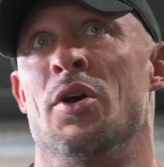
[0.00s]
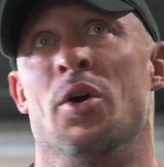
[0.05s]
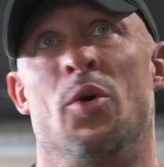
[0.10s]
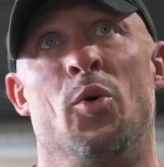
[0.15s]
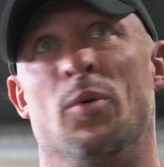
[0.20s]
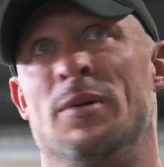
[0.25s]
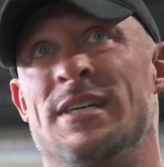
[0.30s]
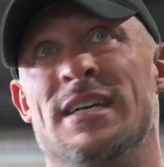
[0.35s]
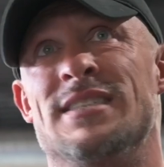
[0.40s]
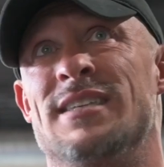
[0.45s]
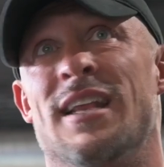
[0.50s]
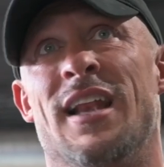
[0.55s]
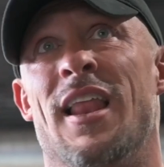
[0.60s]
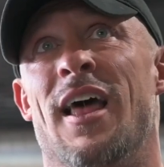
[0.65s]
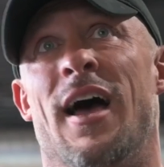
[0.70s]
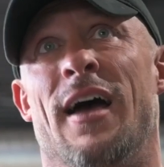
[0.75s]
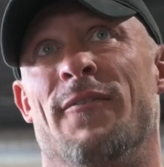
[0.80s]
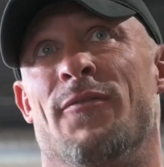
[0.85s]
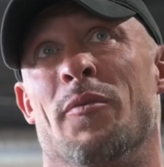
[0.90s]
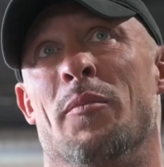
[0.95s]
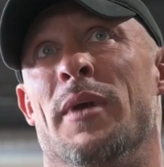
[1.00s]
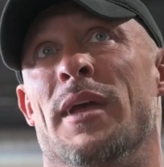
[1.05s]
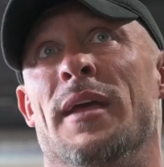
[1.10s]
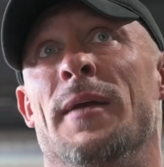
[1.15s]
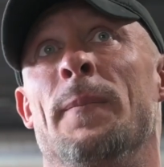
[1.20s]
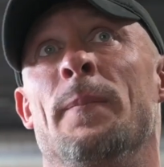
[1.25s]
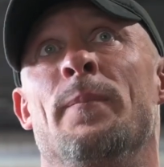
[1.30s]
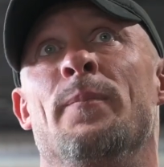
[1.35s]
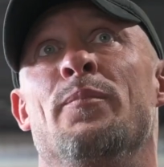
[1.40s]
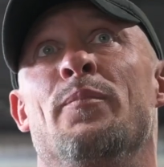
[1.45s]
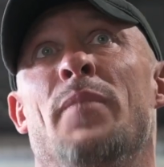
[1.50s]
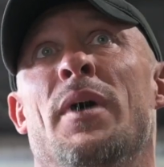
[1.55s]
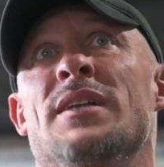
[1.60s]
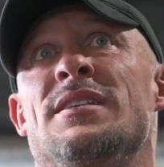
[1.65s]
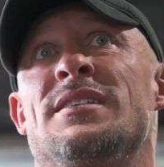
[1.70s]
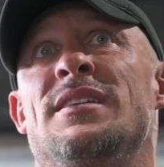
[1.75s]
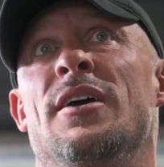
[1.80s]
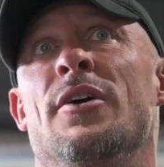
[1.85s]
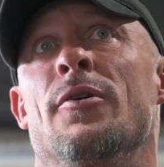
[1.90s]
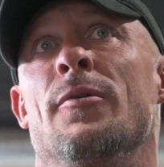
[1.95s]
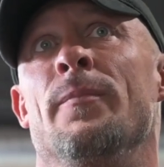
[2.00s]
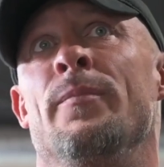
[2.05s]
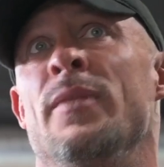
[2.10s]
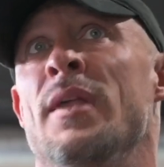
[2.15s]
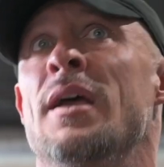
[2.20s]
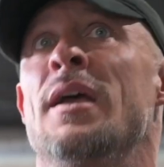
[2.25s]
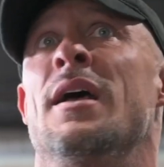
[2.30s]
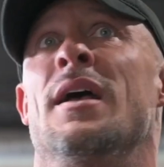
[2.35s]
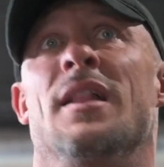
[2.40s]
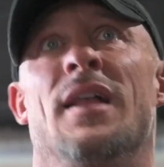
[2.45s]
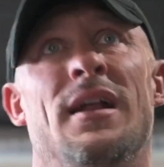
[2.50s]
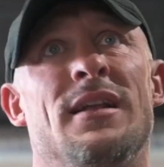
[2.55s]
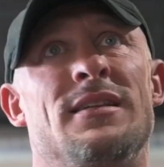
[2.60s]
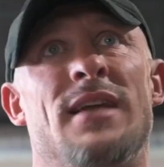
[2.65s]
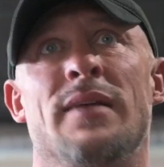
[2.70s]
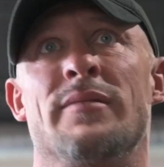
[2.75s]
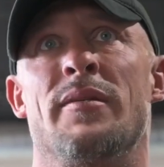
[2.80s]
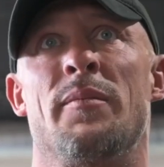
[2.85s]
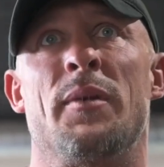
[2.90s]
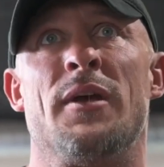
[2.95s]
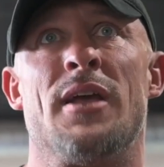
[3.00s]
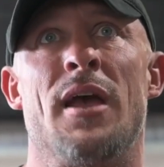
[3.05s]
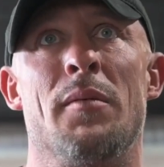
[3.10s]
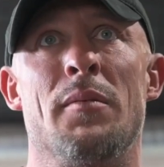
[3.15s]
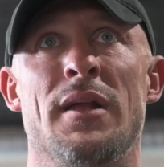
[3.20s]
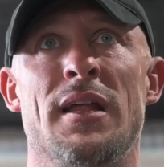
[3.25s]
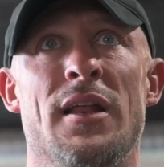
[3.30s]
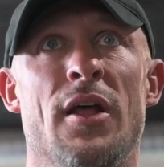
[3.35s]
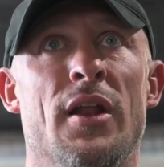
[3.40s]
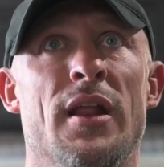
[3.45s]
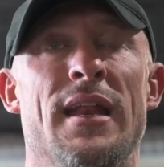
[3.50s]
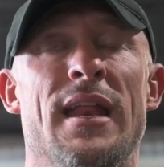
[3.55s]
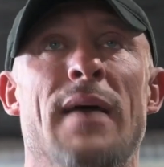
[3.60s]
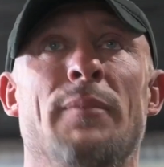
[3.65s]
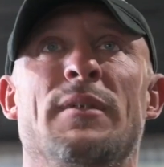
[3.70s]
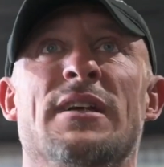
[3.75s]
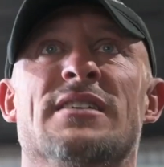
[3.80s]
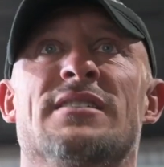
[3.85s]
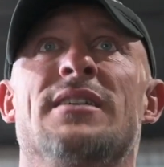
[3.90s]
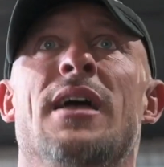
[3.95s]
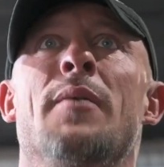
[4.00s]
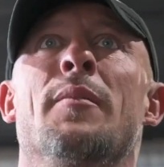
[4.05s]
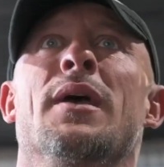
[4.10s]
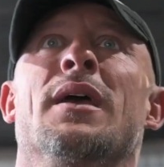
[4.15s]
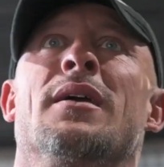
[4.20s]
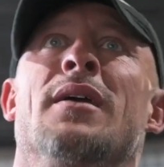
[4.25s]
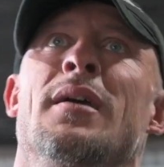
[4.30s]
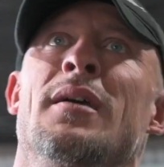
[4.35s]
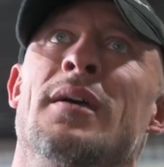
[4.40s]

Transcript: which isn't a lot for me, but still, a lot of times I've been coming in on an empty stomach.